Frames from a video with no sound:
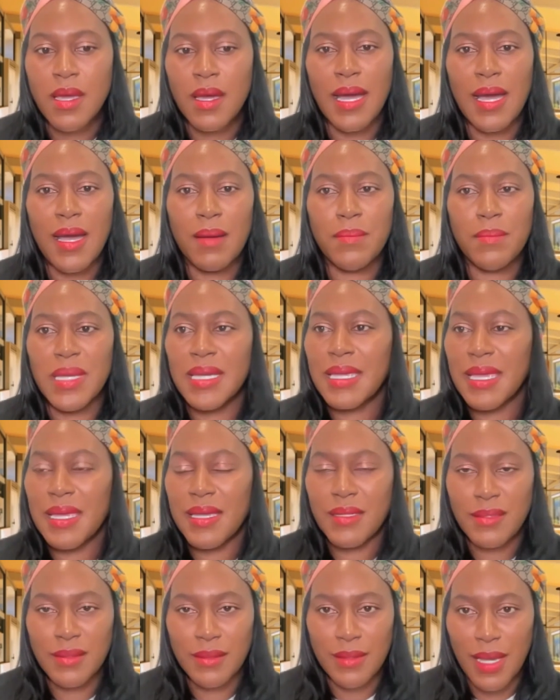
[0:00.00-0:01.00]

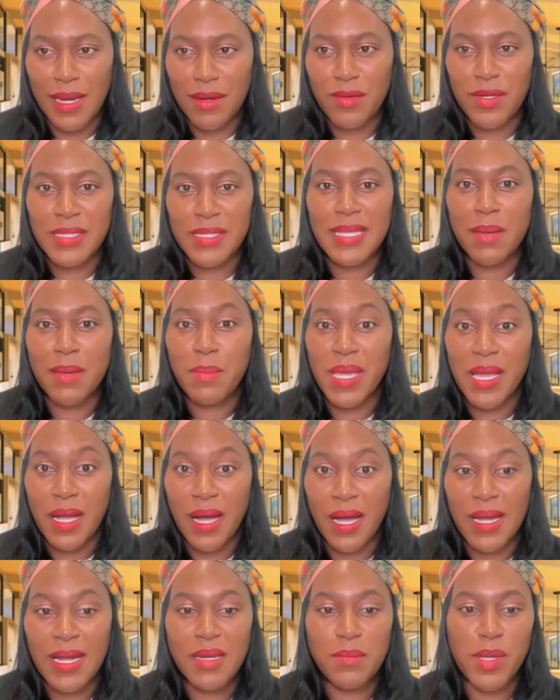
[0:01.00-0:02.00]
Again, I always say be
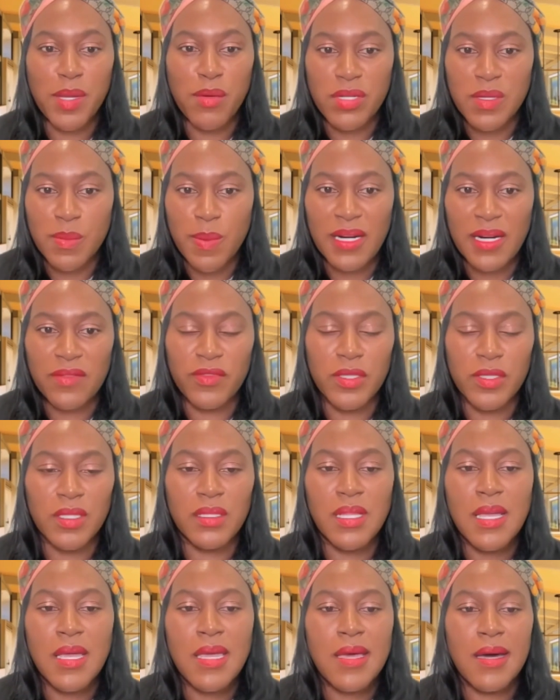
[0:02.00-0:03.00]
kind, be
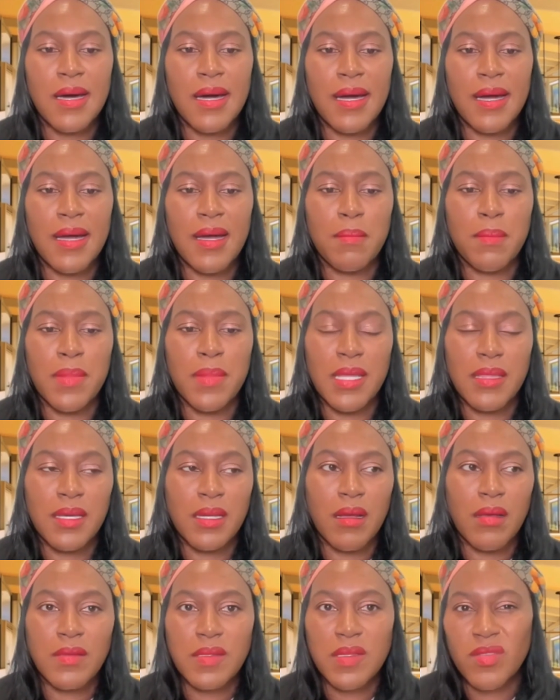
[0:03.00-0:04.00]
respectful, and
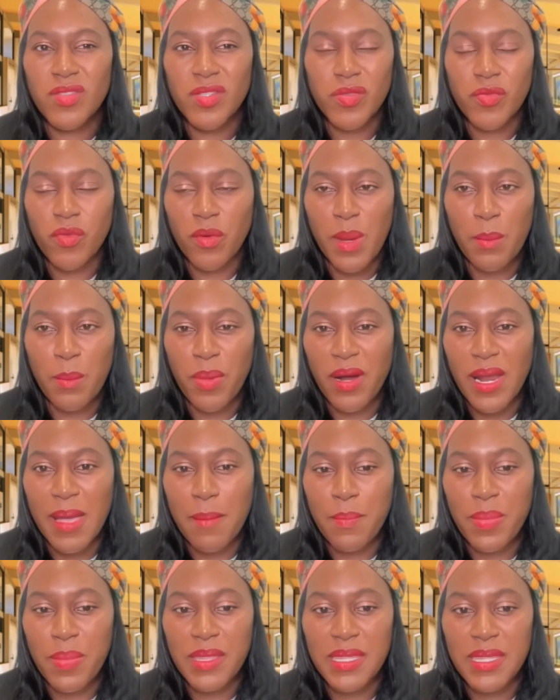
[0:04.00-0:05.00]
then also just remember
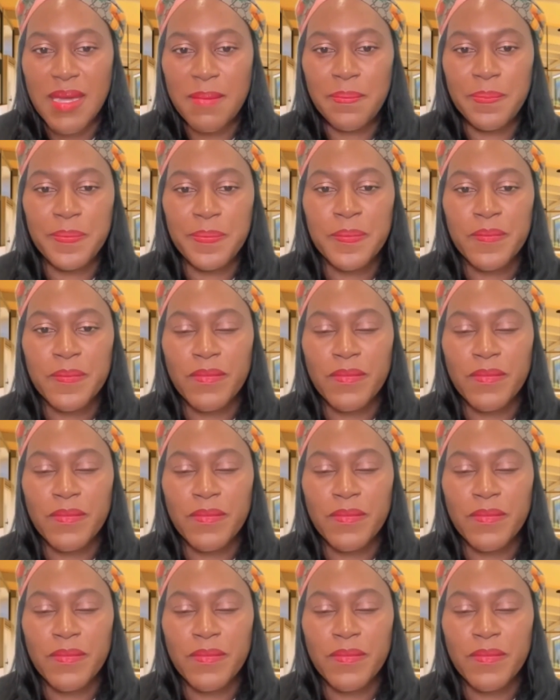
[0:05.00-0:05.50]
empathy.